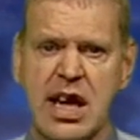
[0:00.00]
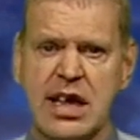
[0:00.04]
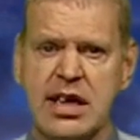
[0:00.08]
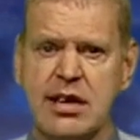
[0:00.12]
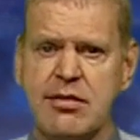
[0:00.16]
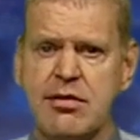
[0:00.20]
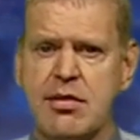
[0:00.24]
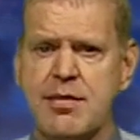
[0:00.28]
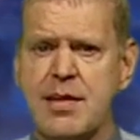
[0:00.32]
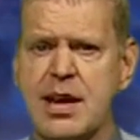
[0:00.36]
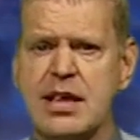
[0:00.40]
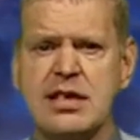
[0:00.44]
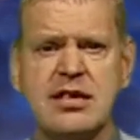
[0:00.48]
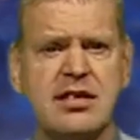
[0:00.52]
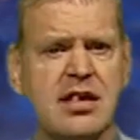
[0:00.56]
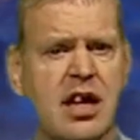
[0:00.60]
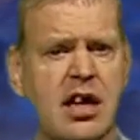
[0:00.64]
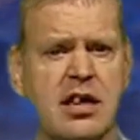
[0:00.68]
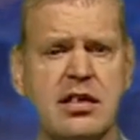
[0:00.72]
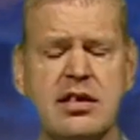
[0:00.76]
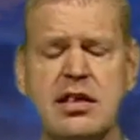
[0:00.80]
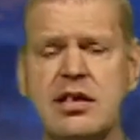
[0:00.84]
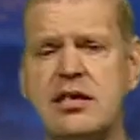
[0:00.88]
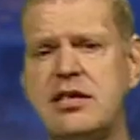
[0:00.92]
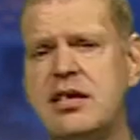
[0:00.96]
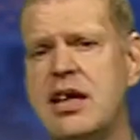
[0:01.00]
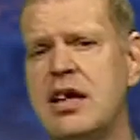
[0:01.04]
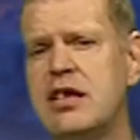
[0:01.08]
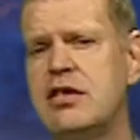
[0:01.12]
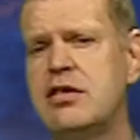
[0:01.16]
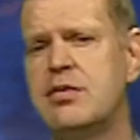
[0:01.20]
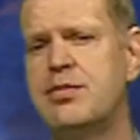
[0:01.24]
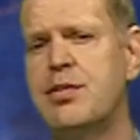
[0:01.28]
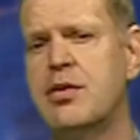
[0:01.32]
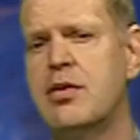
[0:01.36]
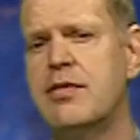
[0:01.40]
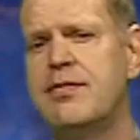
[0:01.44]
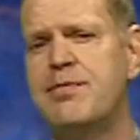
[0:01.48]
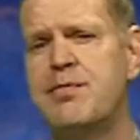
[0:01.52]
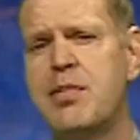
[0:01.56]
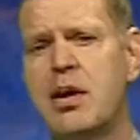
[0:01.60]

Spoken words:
and it remains undetectable